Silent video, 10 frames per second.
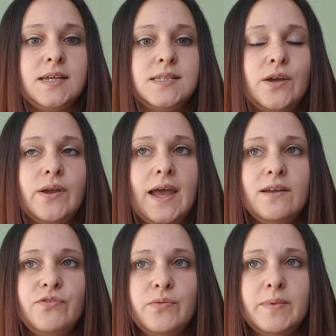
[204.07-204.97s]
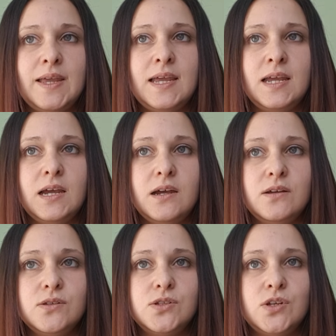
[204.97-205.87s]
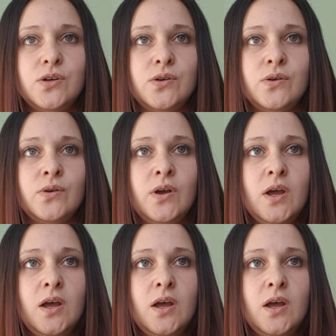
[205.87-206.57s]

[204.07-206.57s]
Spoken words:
It's okay for me to